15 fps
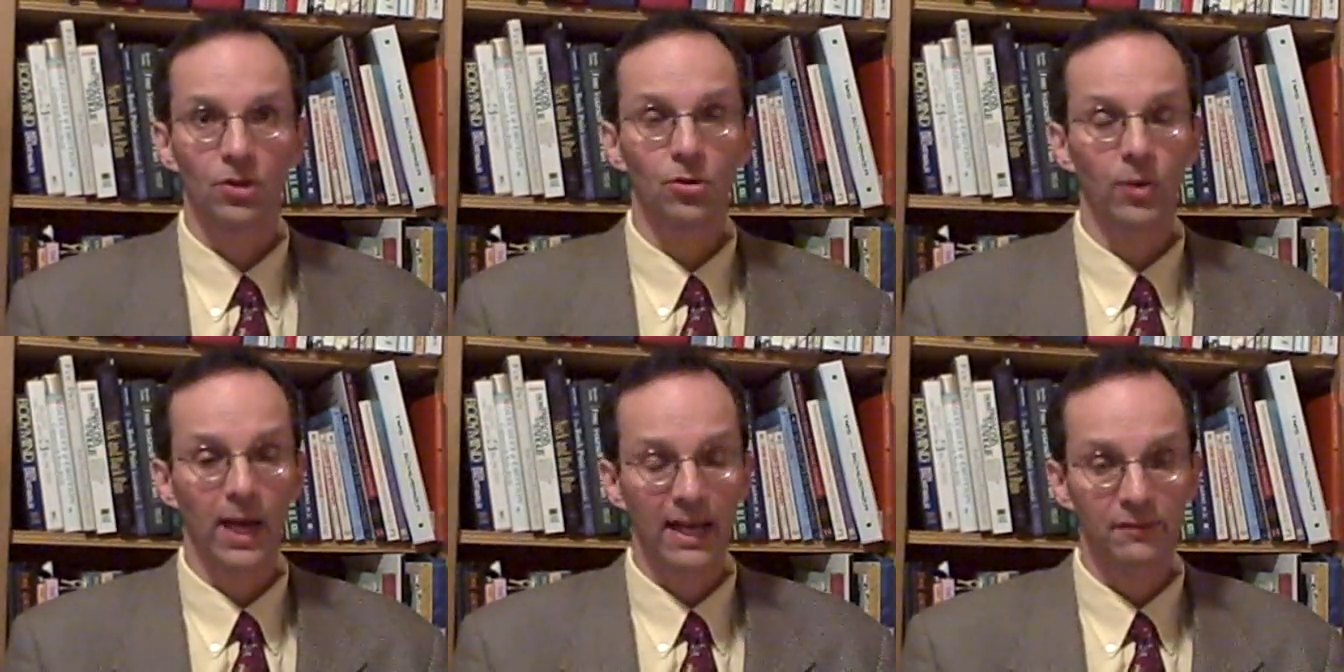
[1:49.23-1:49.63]

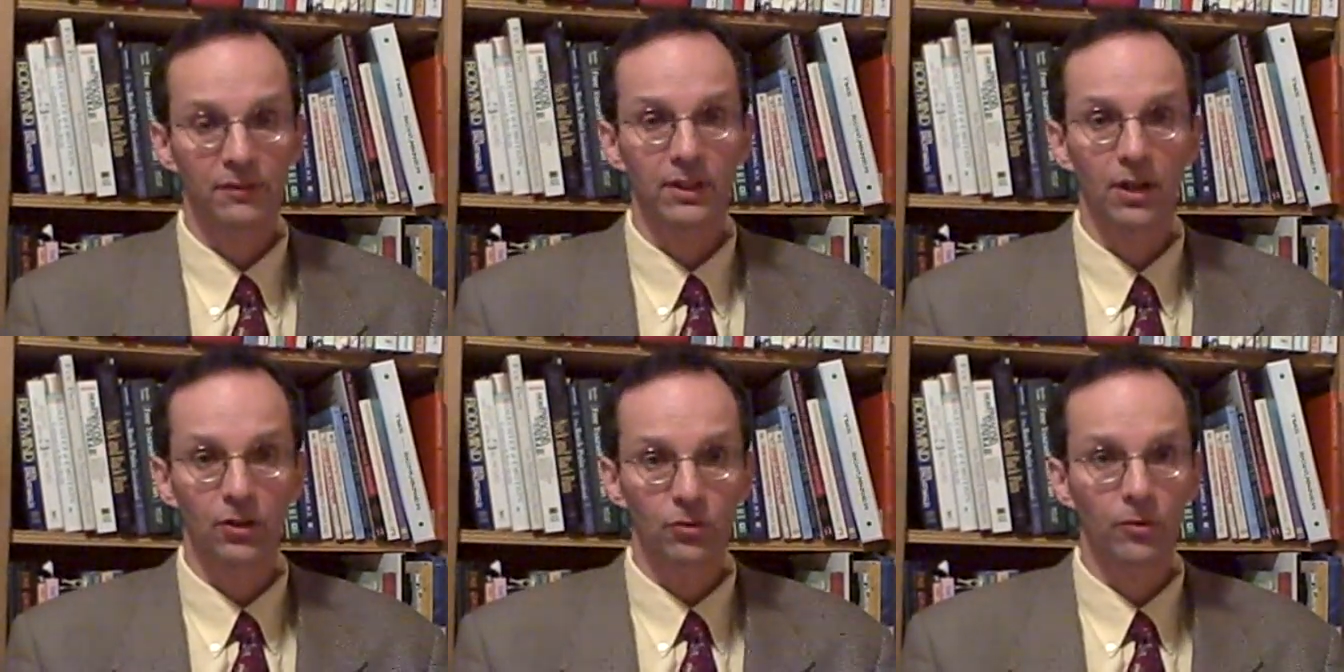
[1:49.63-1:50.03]
who have
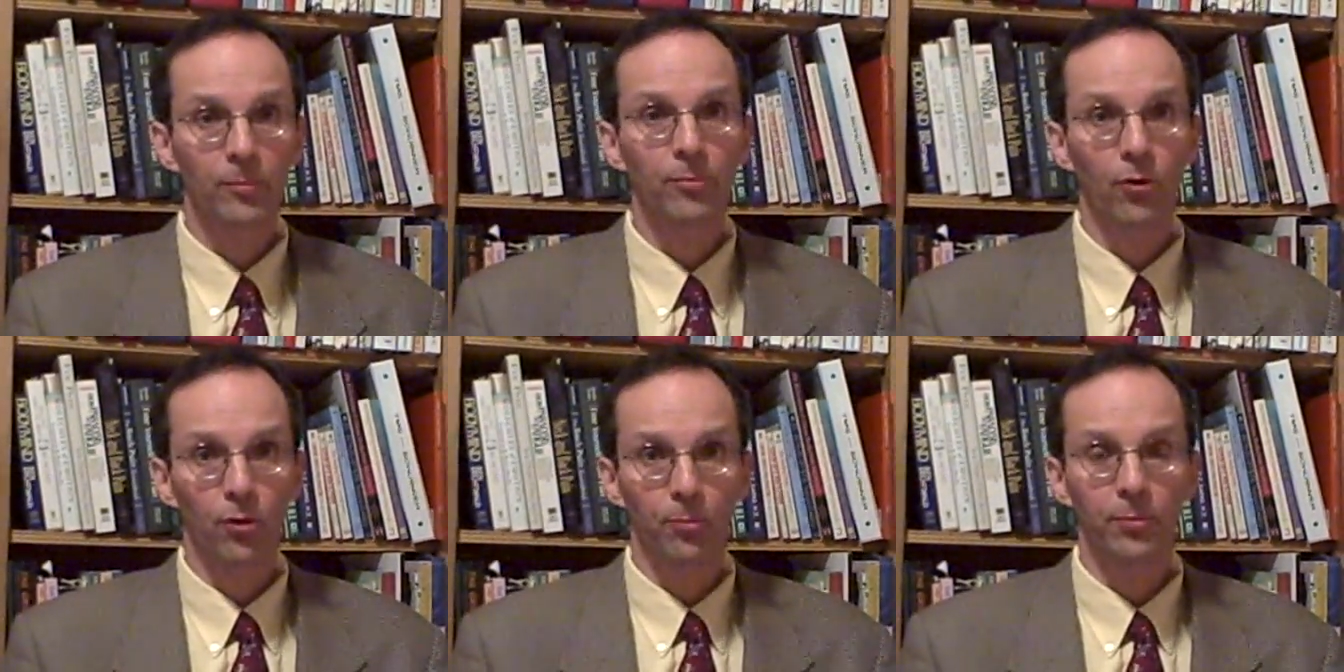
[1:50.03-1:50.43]
the other
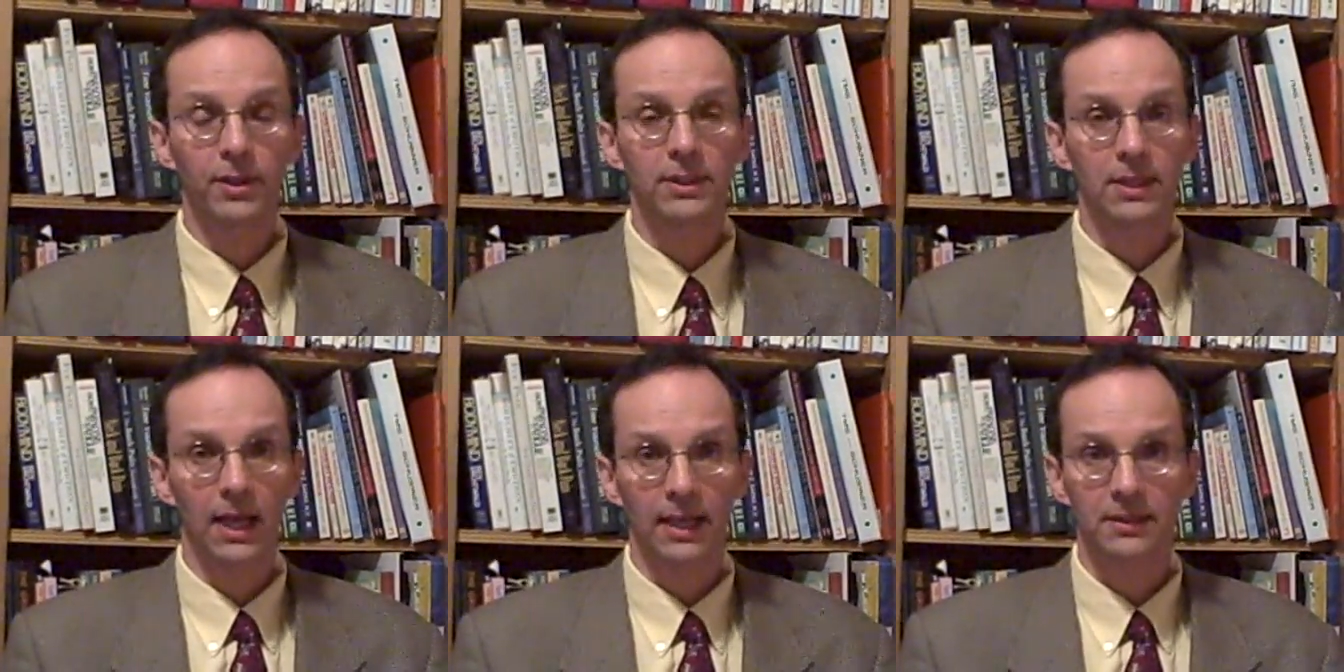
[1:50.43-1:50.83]

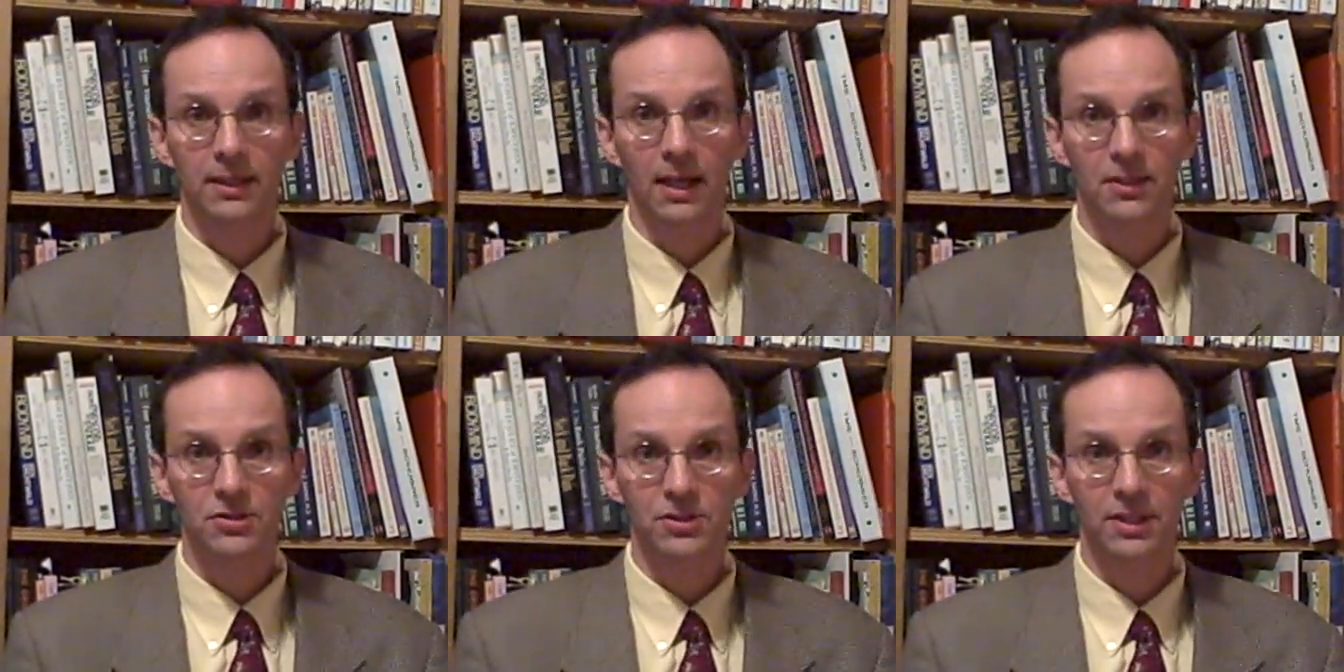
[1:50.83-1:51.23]
appropriate
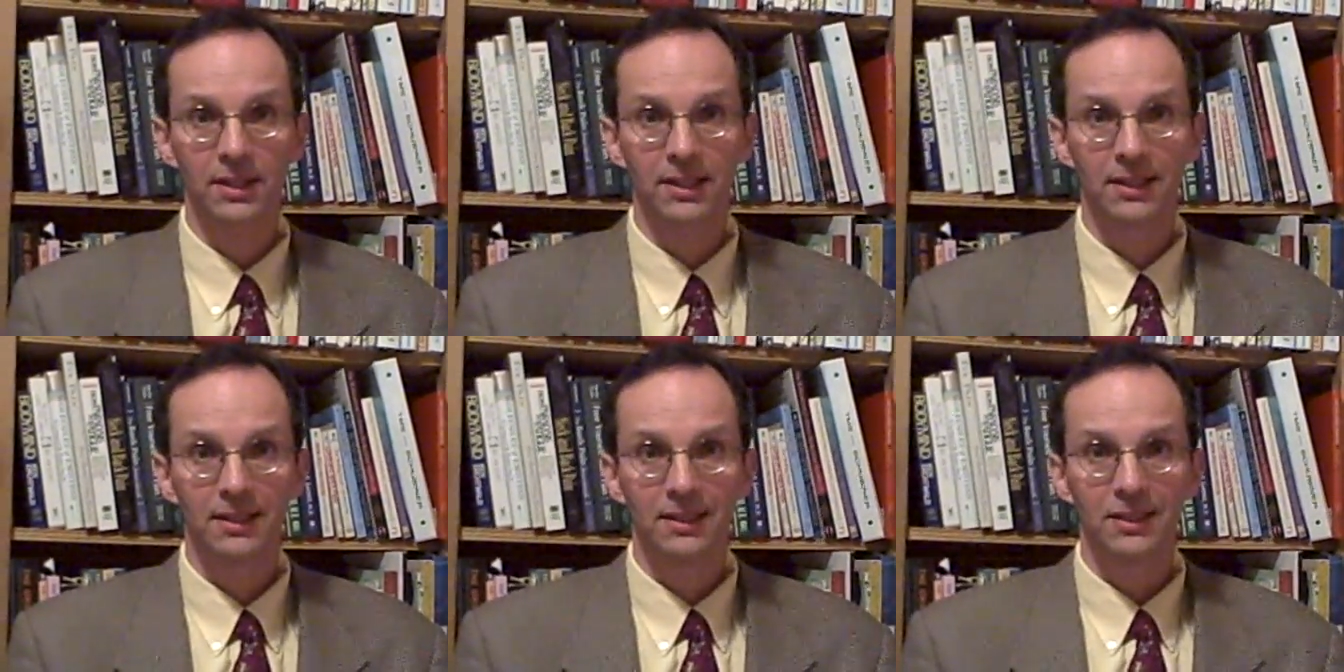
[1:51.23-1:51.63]

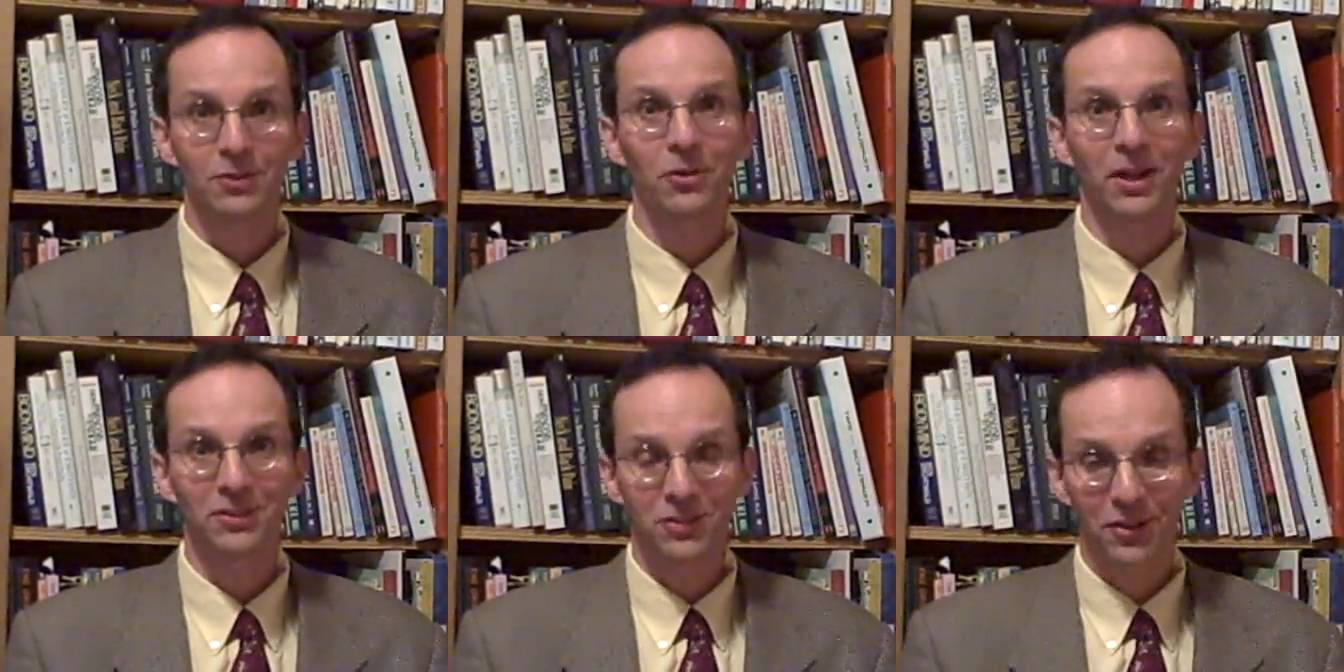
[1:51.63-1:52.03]
diagnostic
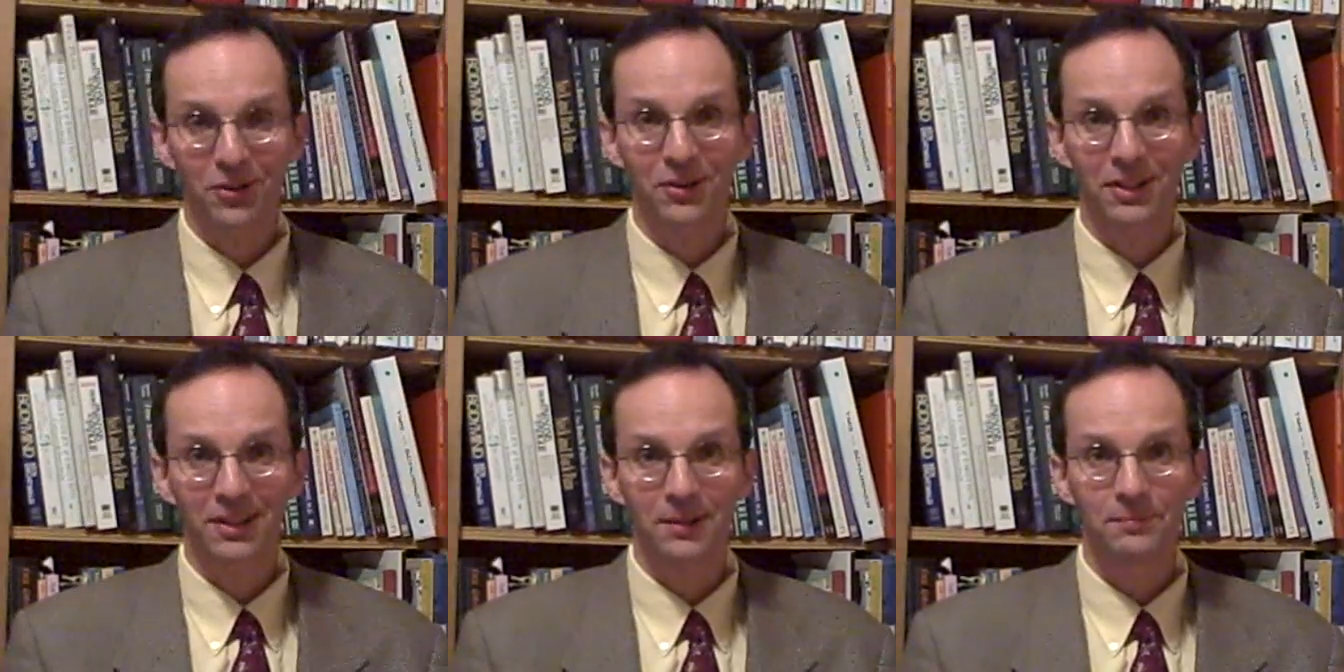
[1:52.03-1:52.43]

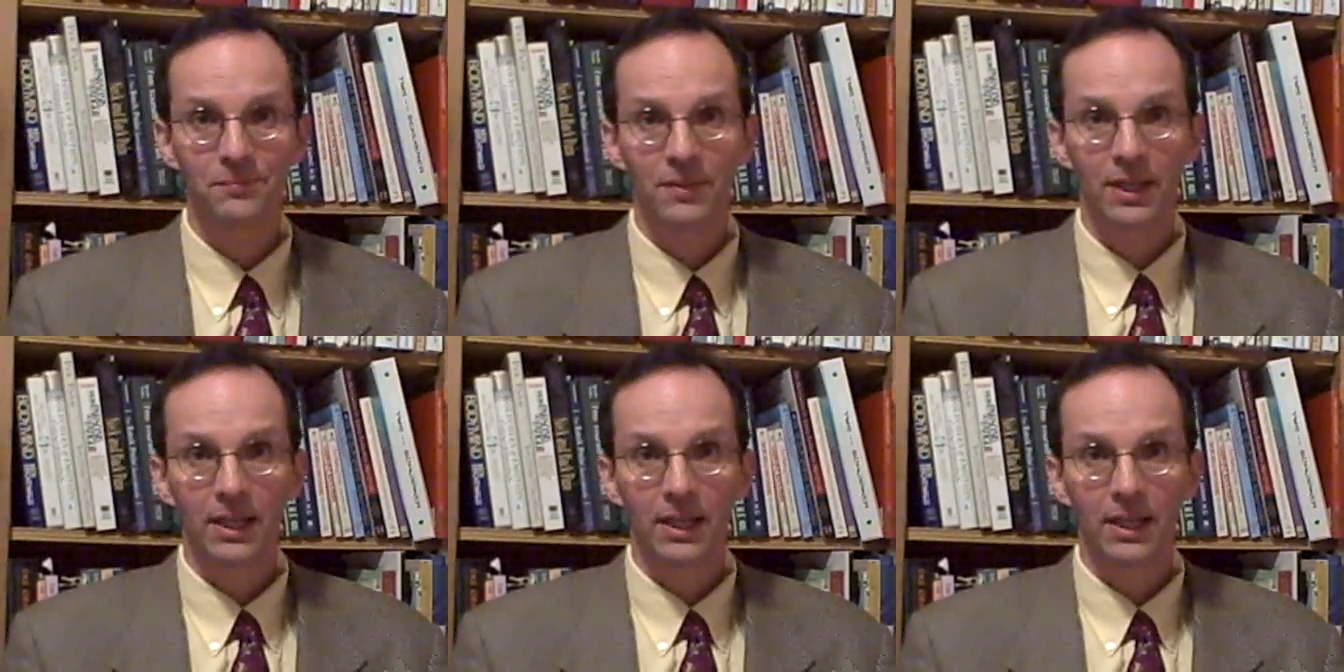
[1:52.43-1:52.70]
criteria